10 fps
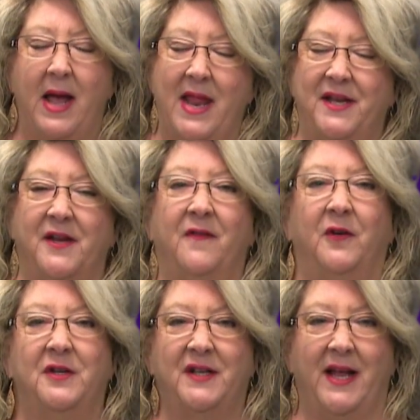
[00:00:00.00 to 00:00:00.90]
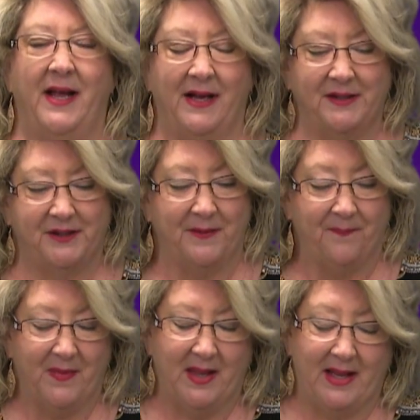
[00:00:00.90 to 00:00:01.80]
and it's in 1 Kings
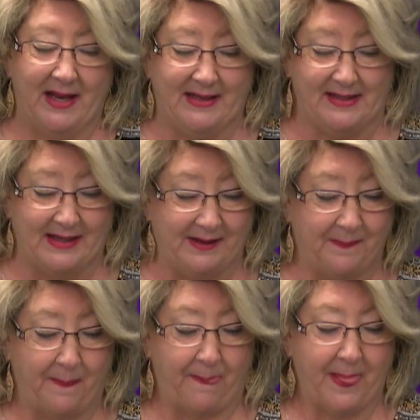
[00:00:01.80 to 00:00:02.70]
18.